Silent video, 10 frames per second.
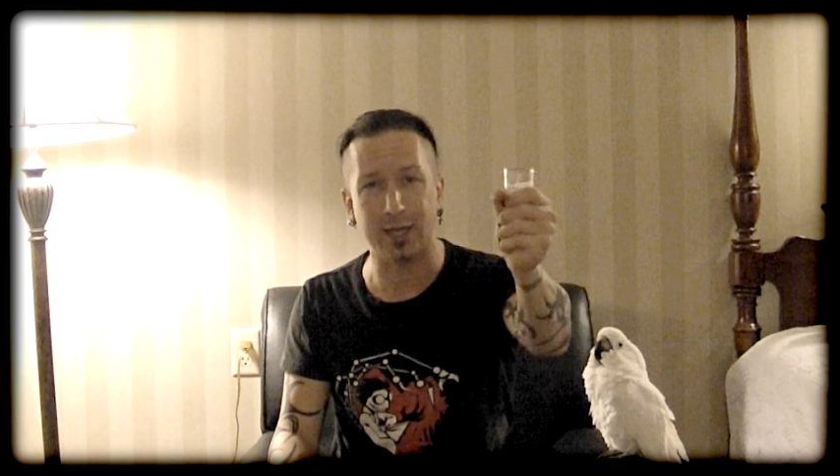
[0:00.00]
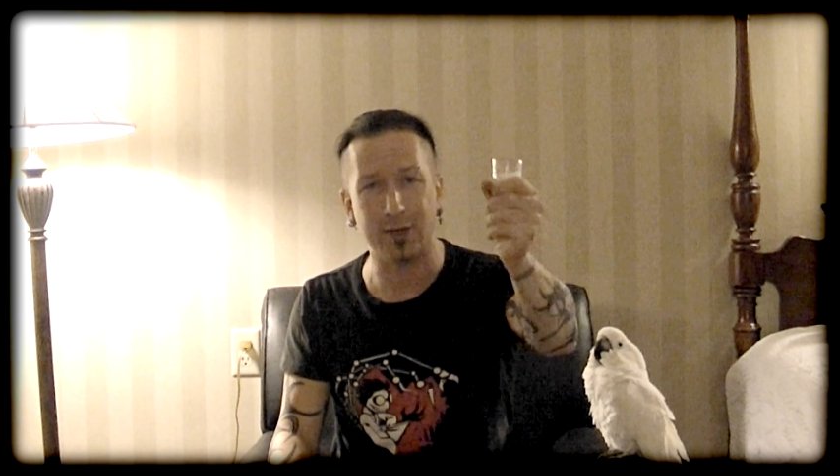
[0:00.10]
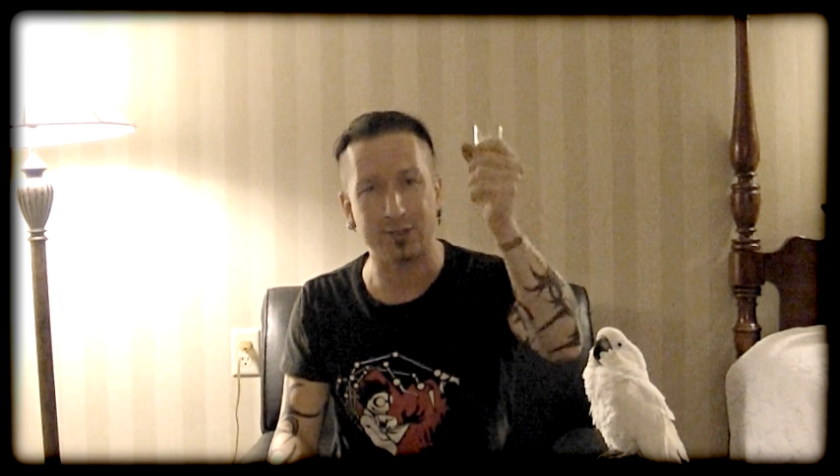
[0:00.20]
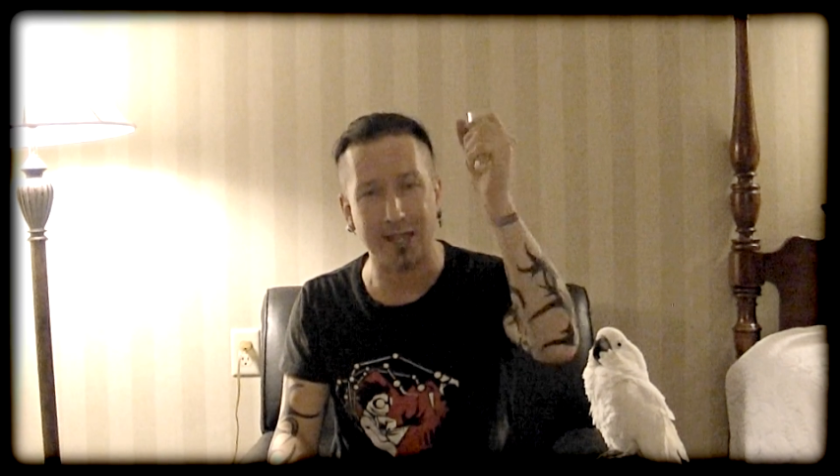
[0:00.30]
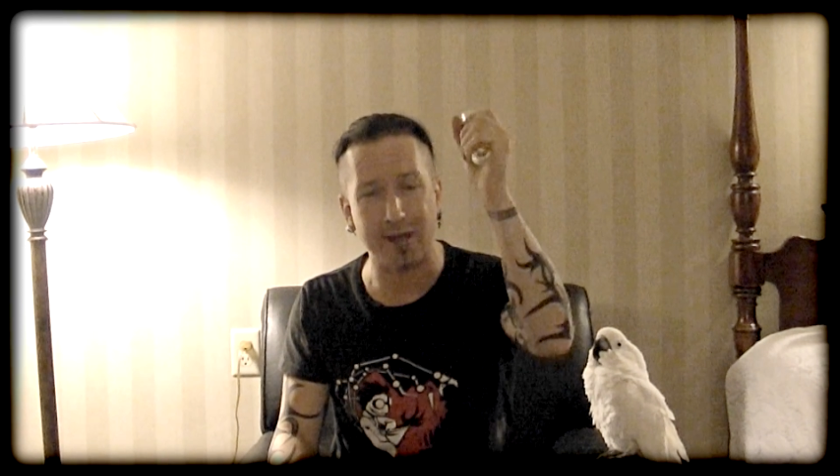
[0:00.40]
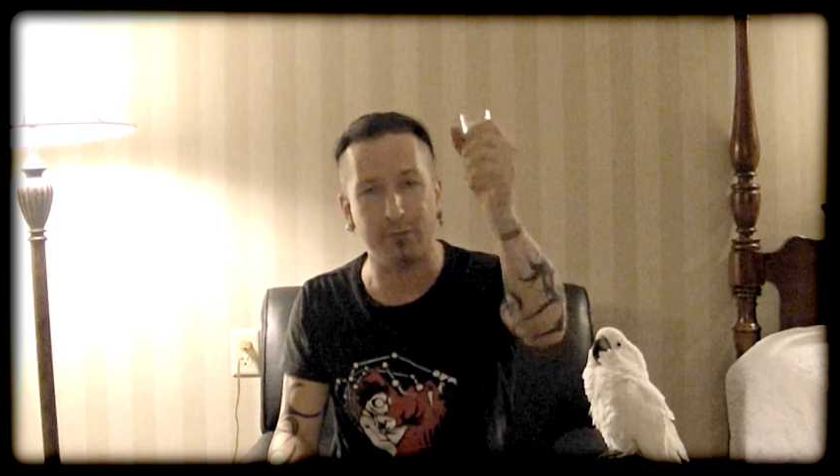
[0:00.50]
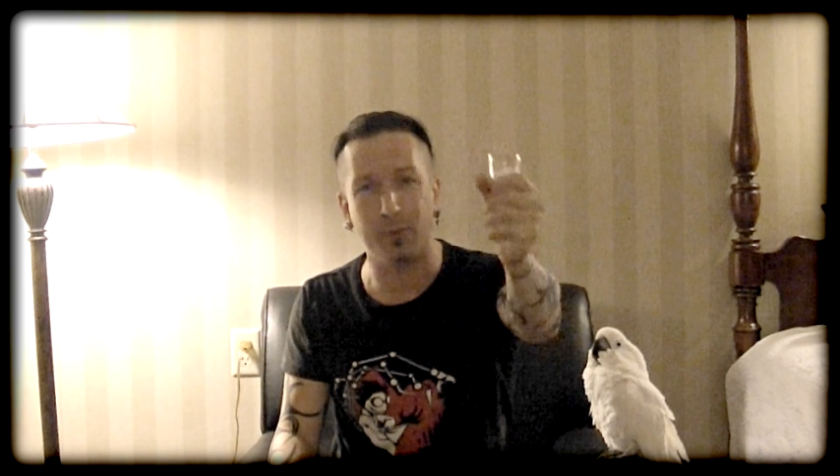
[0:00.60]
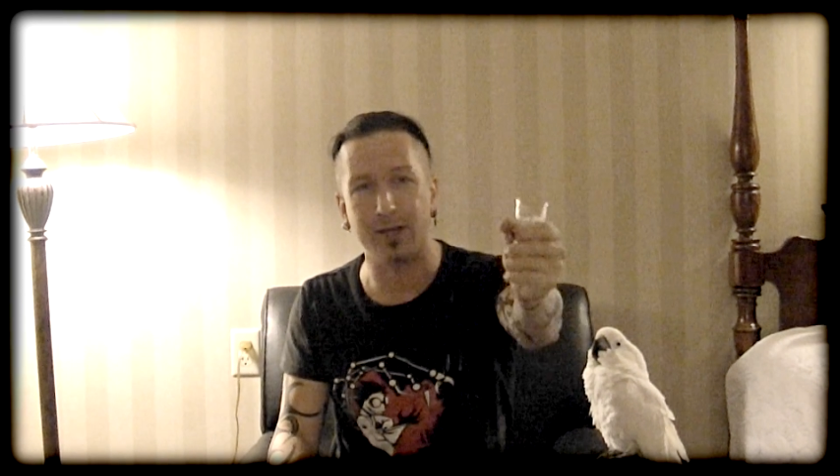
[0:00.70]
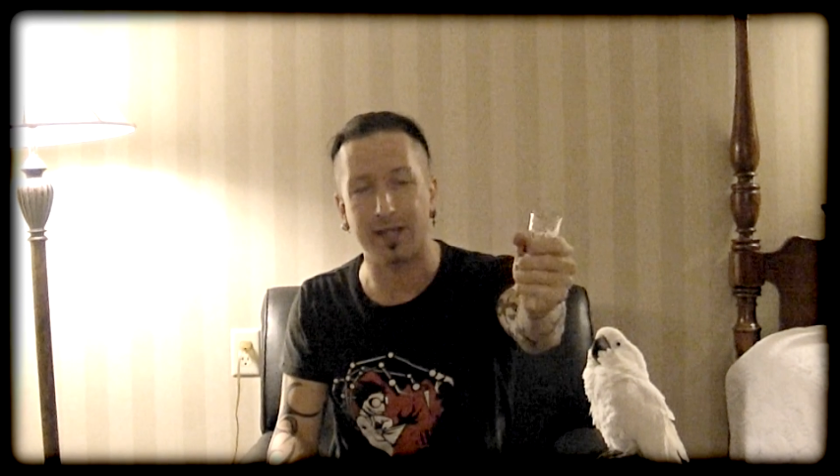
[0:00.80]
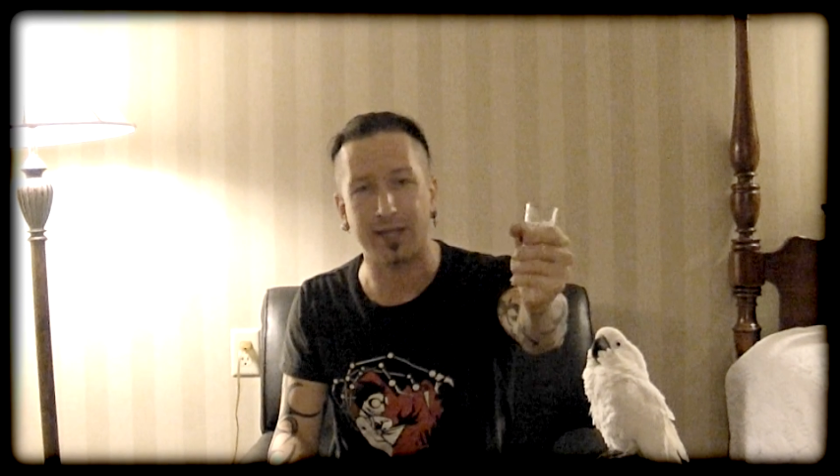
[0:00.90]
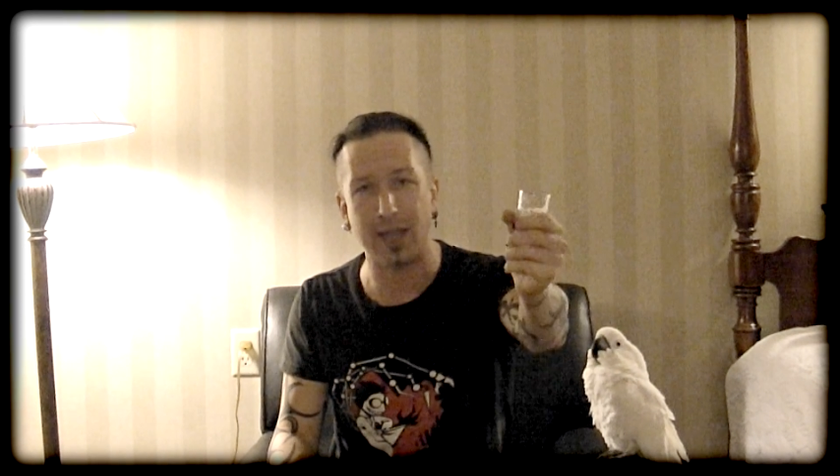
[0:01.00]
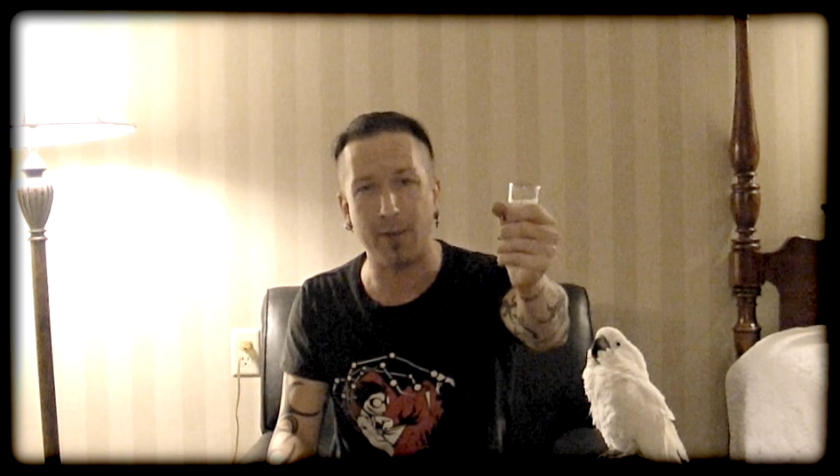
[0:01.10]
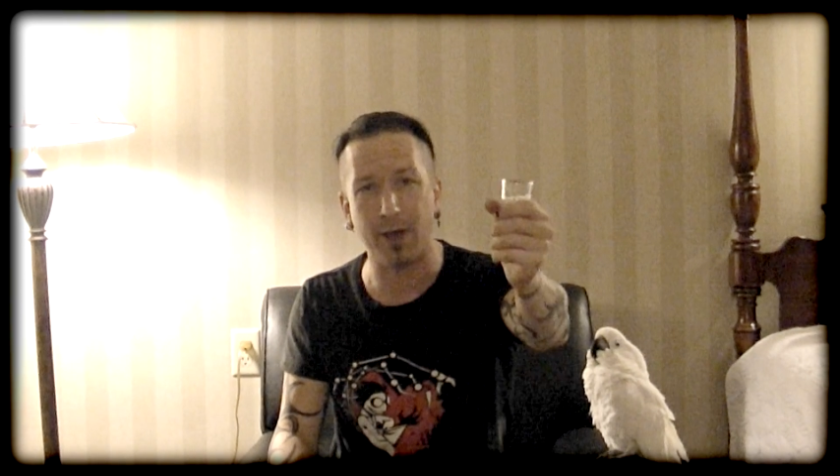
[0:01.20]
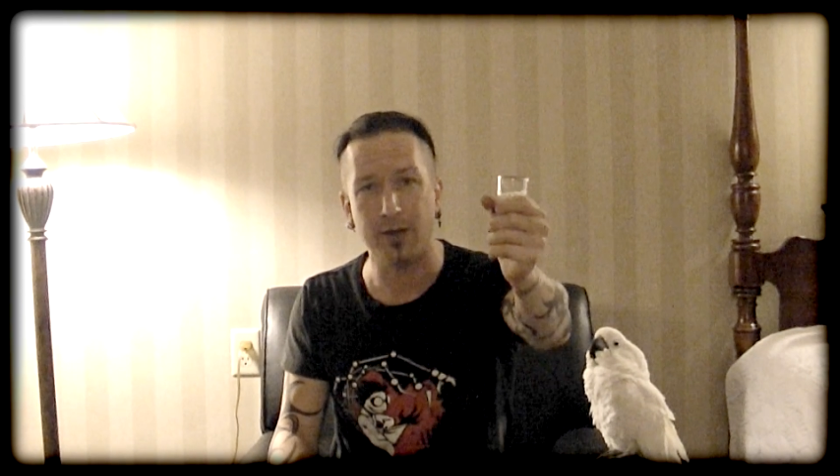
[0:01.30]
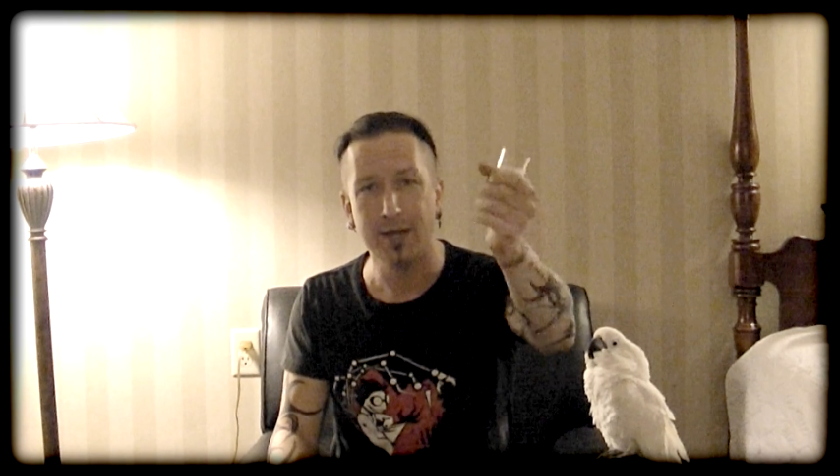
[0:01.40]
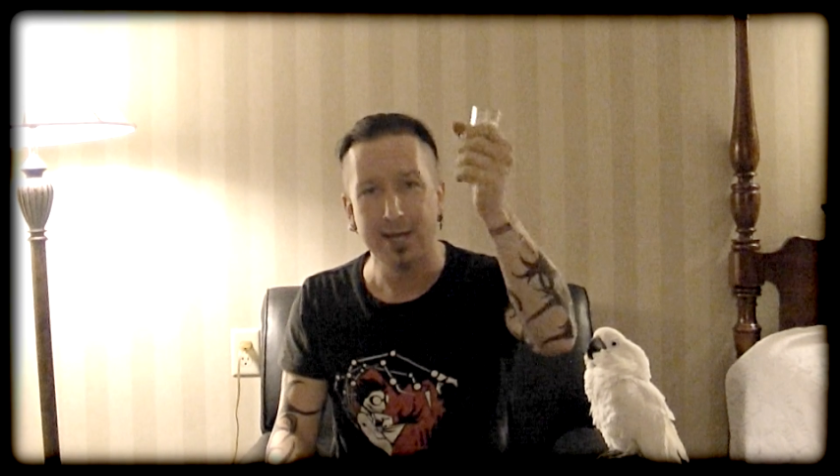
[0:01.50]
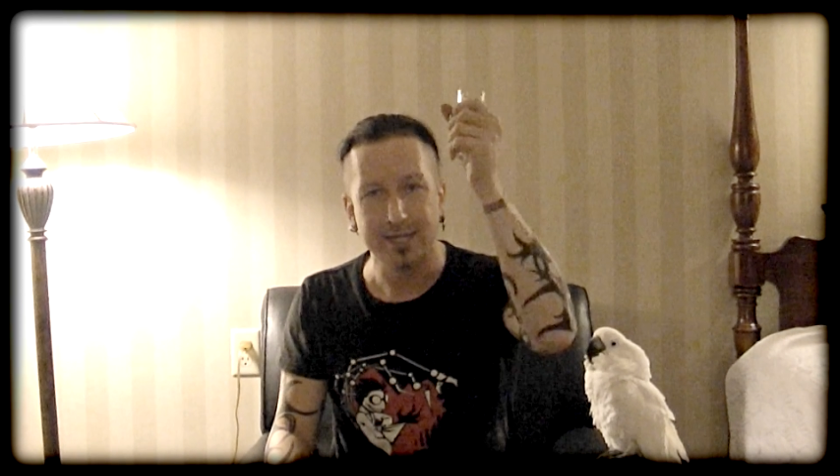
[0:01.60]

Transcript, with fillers: Here's to everybody that came out